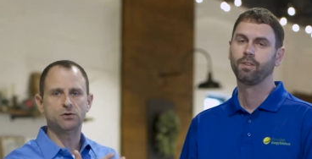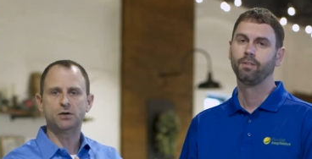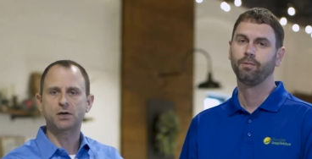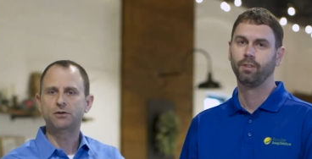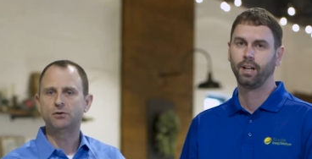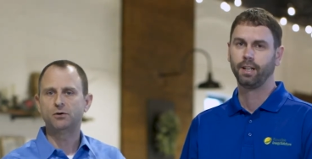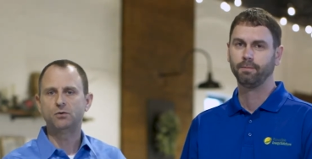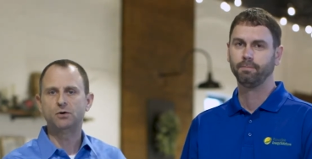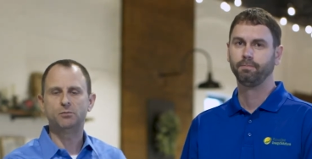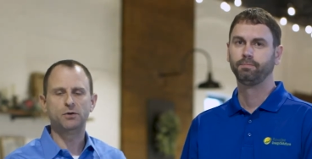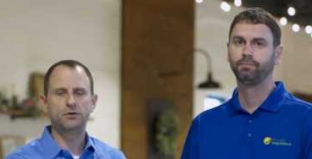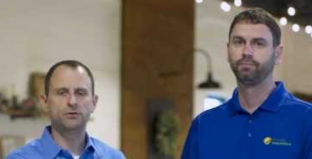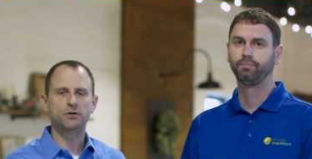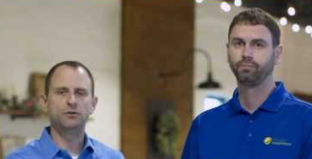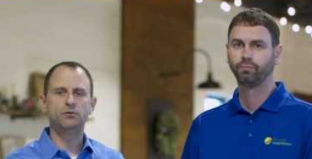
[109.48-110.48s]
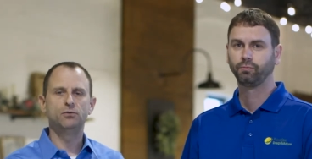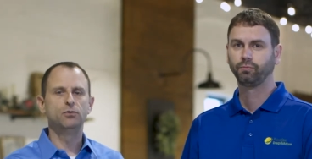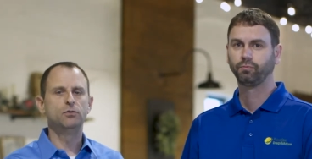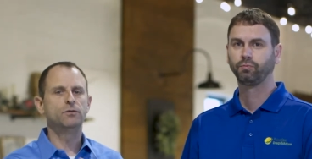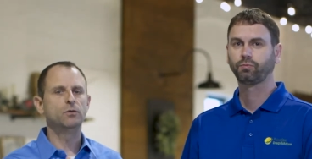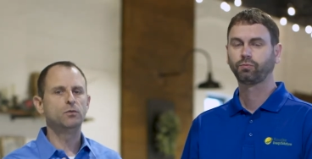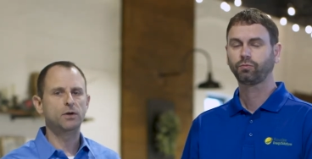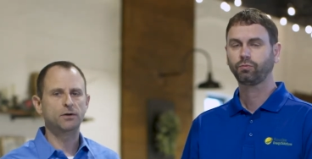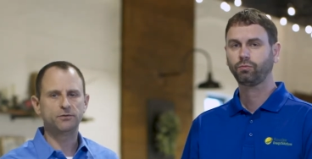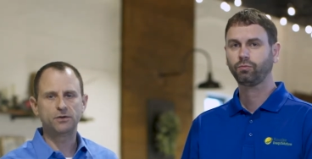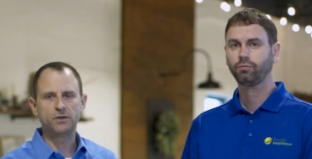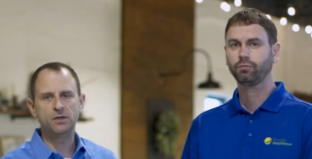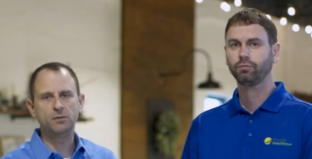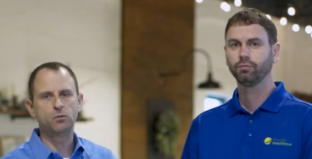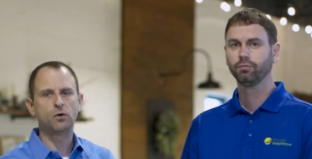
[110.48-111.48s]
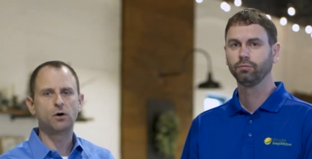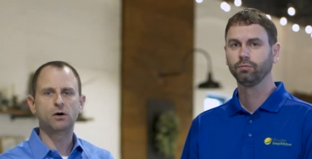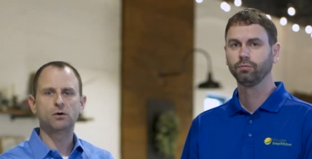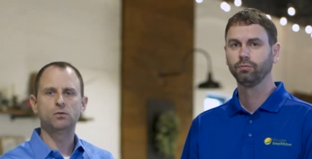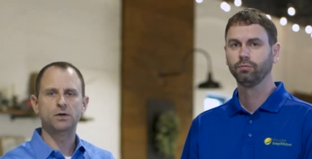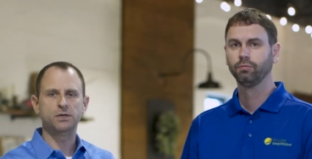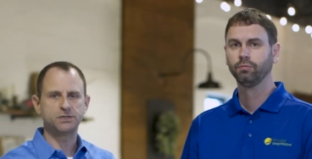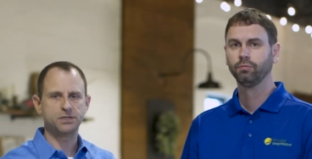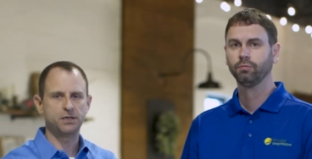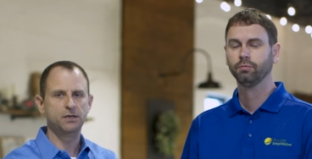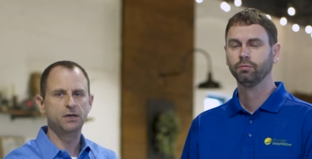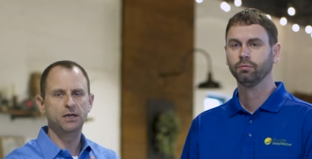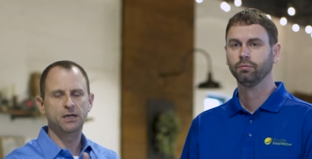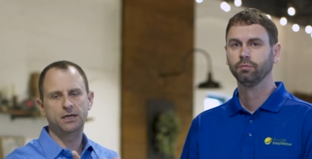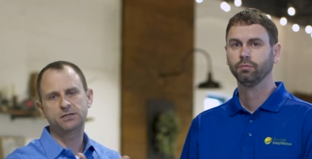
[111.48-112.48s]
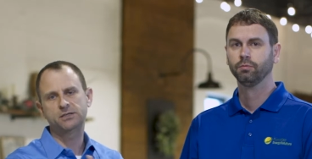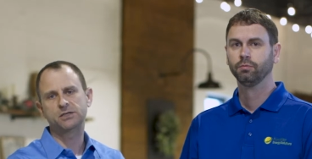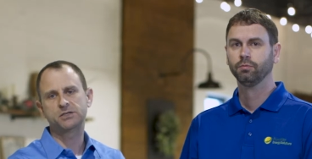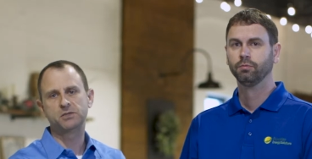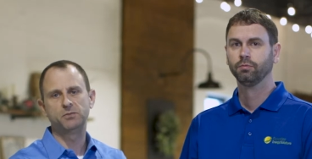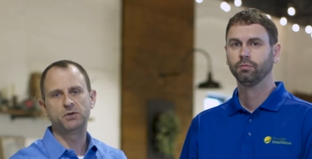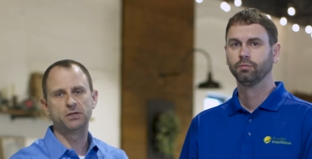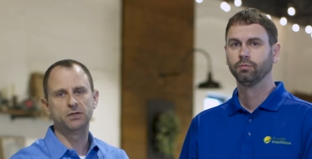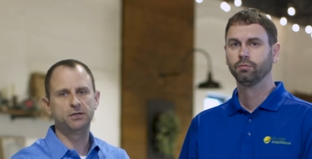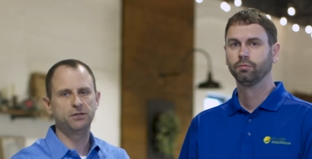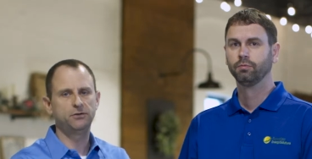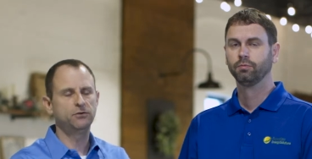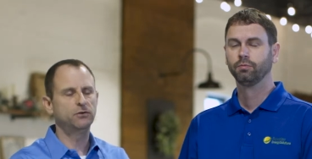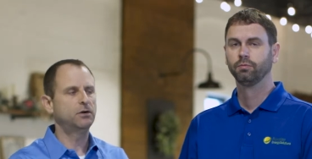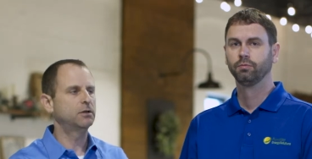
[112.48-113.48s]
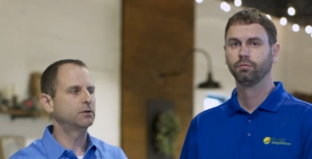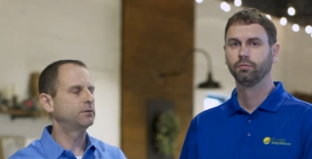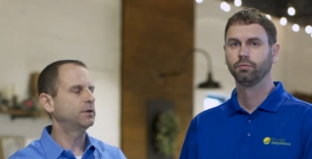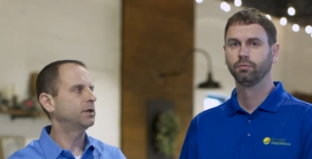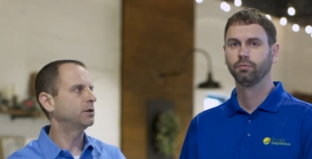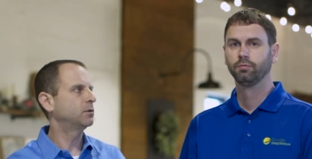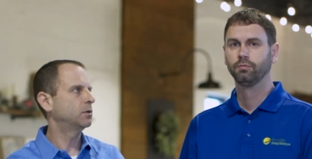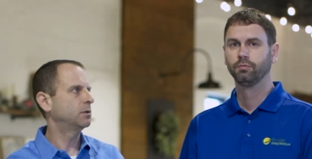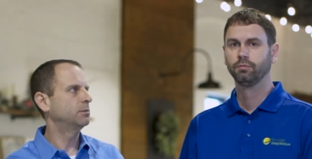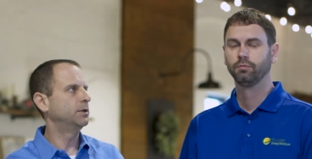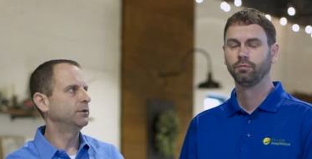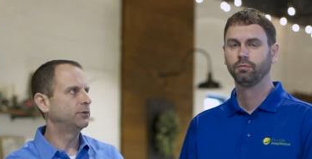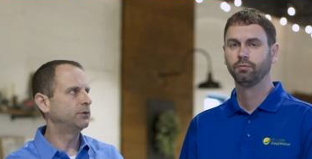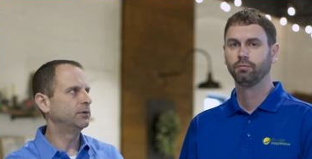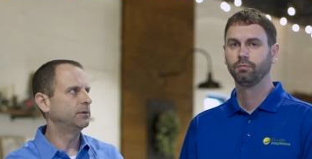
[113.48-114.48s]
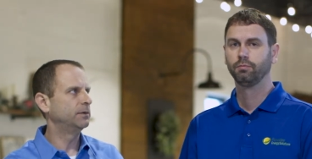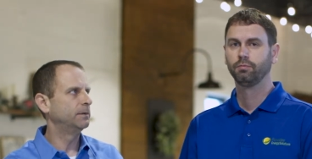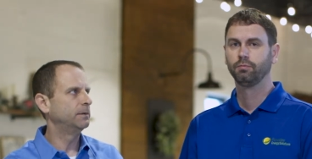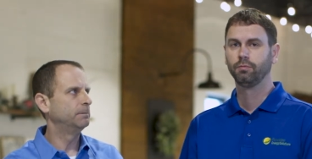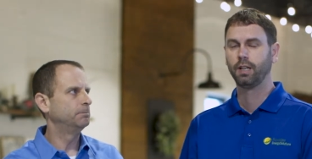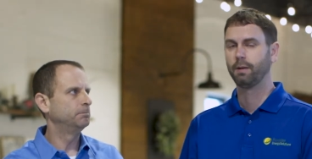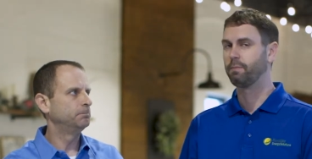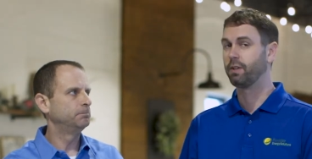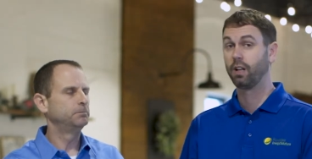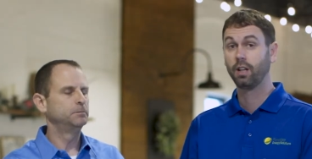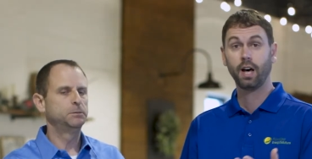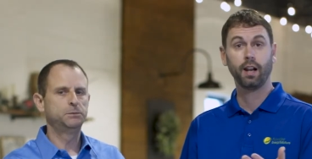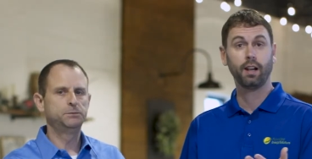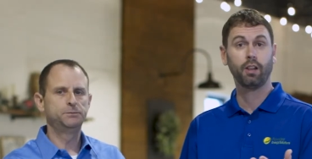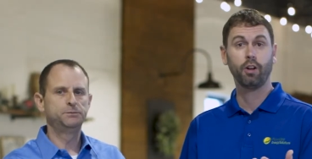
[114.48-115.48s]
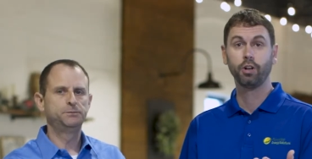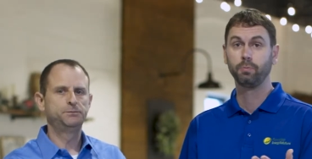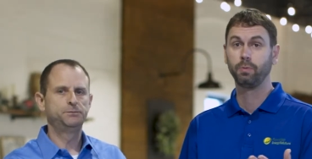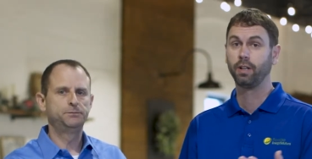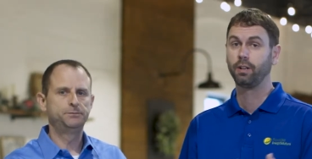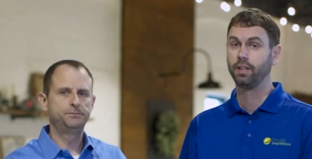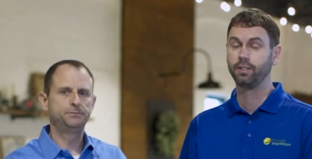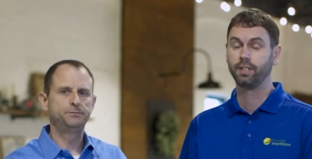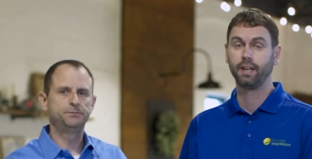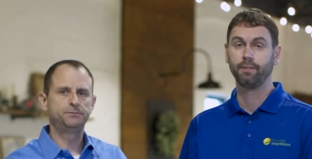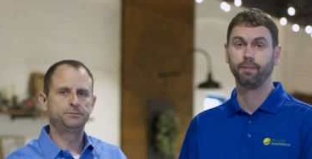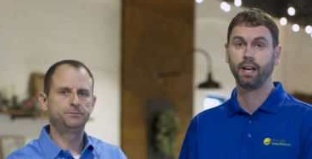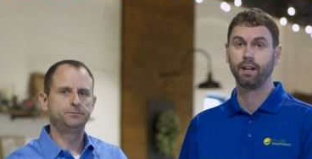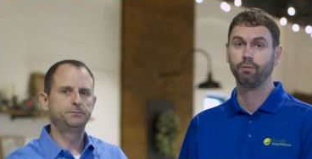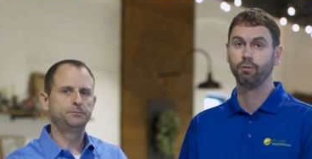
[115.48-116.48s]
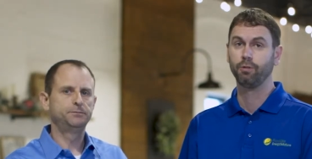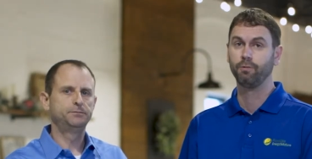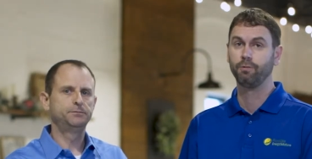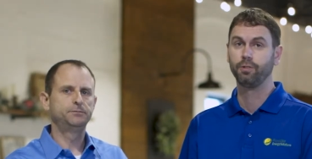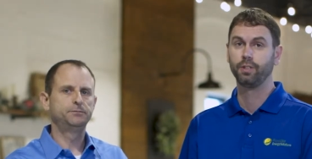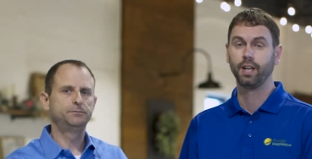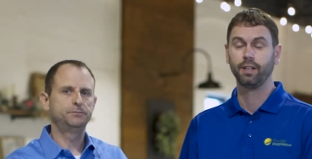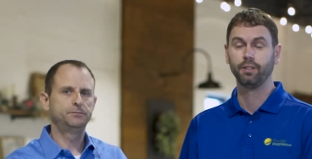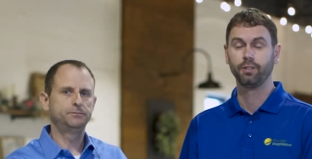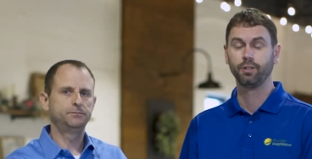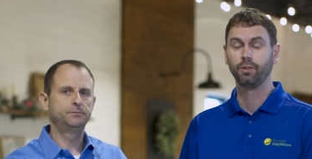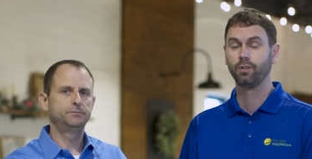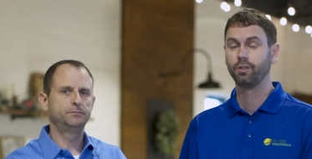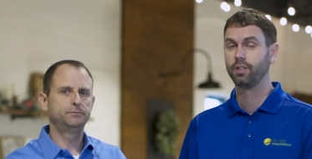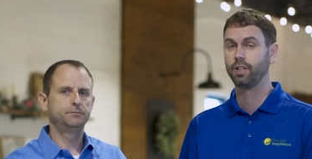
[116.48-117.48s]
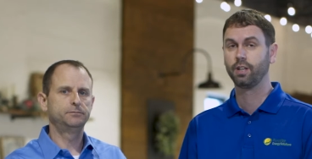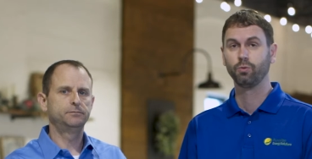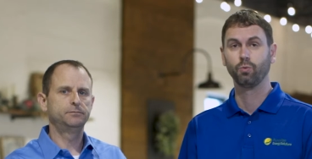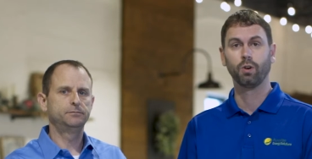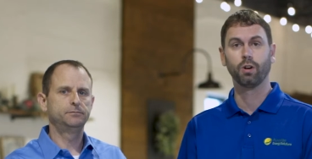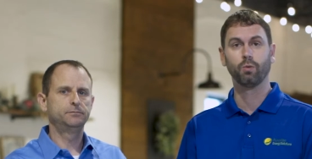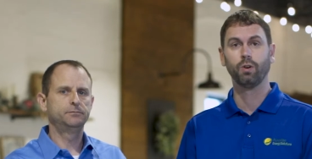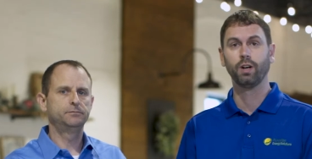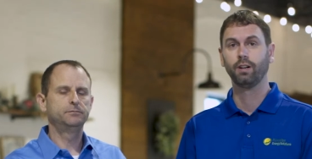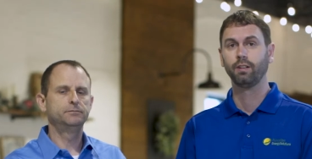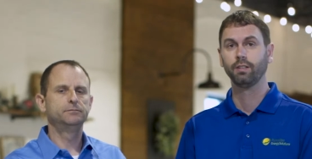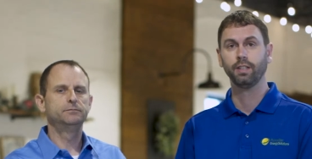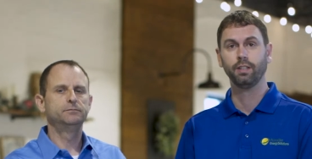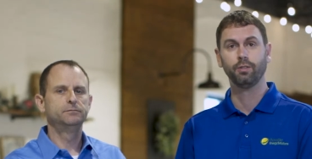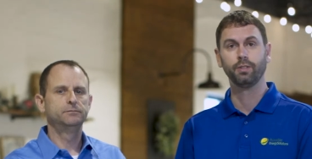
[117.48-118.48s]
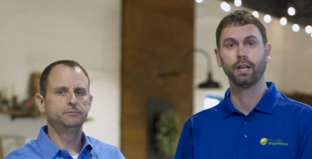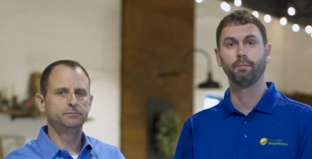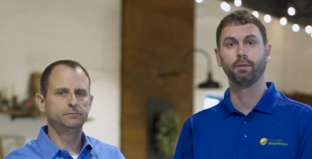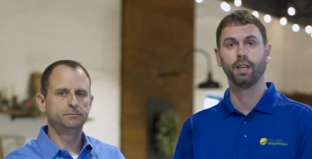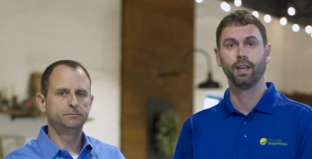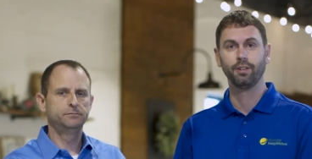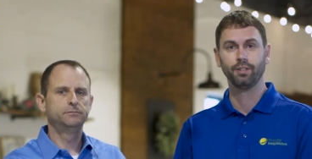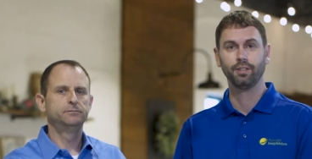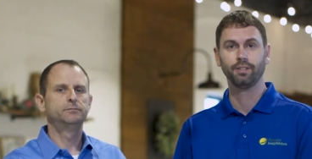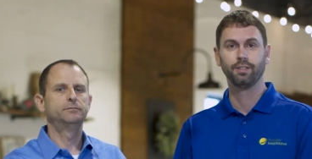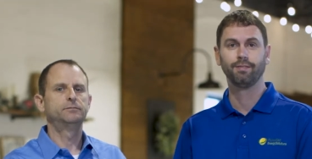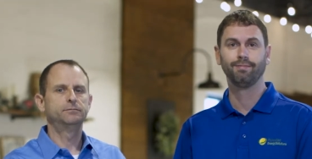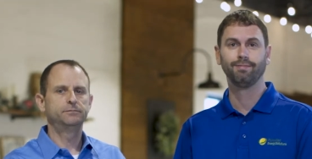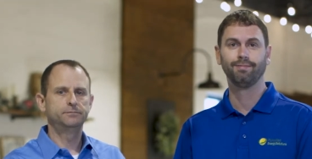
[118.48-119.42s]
Speaker 1: or other right. equipment on the roof, and we have to keep walkways and accessibility to all of that equipment too.
Speaker 2: Yeah, but a lot of large buildings, they have flat roofs, and solar does work well in those applications.